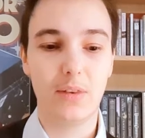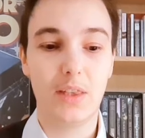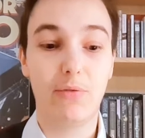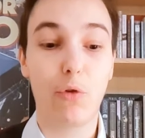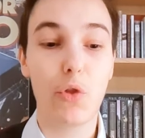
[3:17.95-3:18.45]

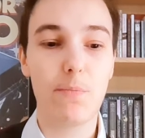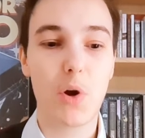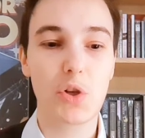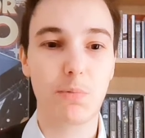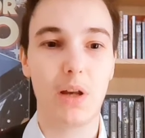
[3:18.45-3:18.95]
for the
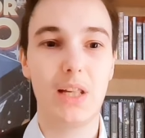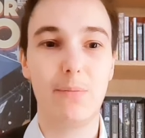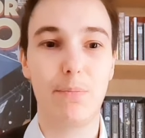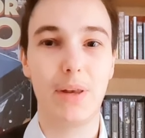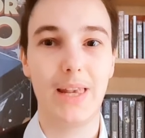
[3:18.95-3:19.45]
most part, he
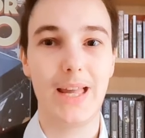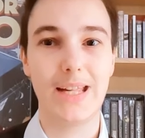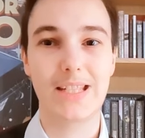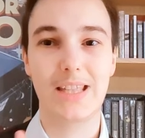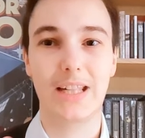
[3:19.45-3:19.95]

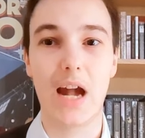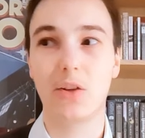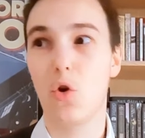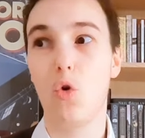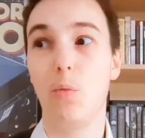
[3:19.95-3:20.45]
plays the
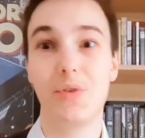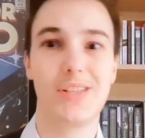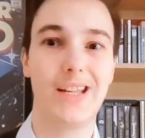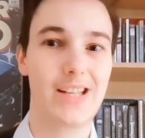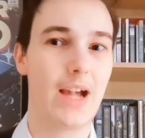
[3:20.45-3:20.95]
character
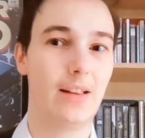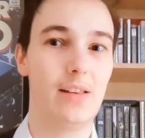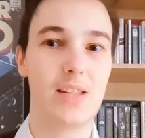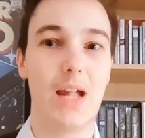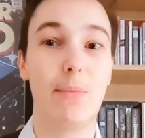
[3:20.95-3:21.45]
almost exactly the
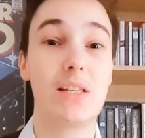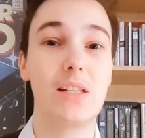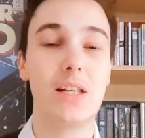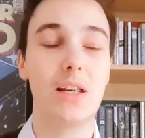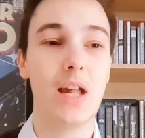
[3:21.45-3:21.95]
same as he
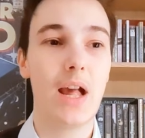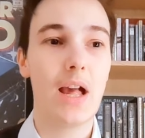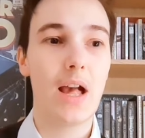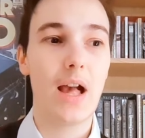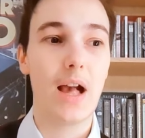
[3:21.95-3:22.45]
did
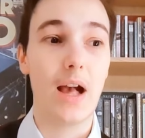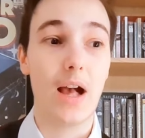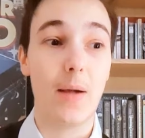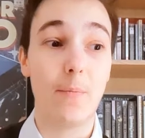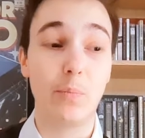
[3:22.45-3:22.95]

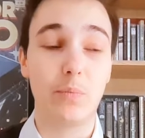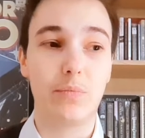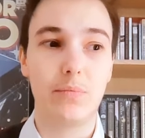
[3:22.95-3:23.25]
um,